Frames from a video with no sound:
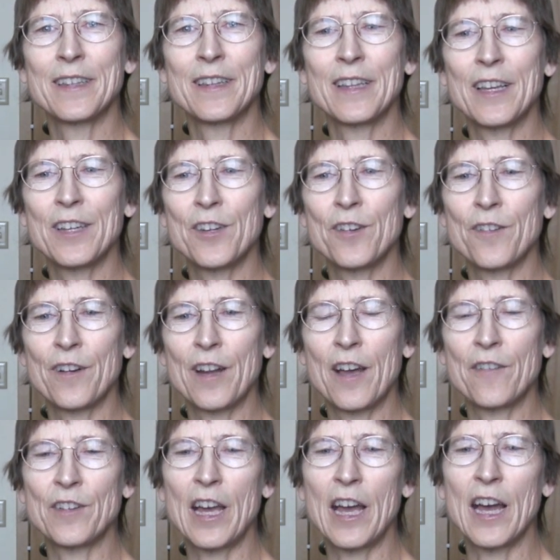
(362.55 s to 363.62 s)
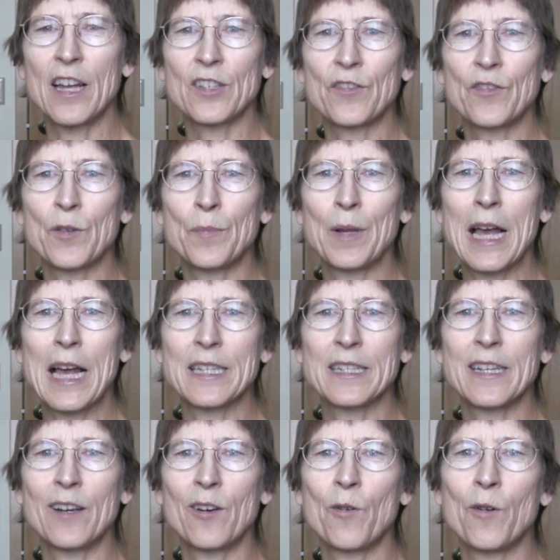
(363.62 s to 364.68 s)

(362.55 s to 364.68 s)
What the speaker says: Then you don't have to ask for plastic